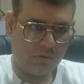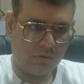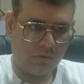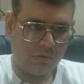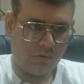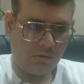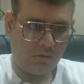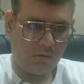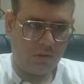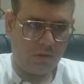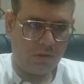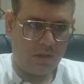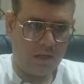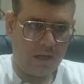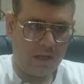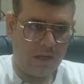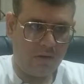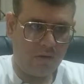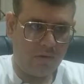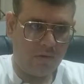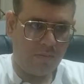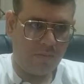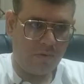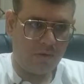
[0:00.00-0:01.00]
Stay in
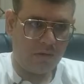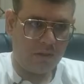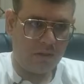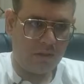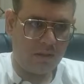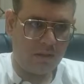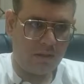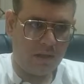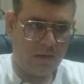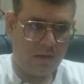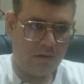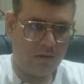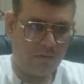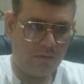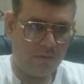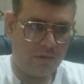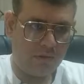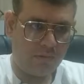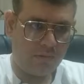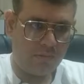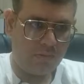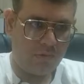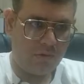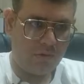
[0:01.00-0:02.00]
opposite side of this
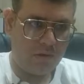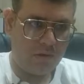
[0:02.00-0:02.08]
pawn.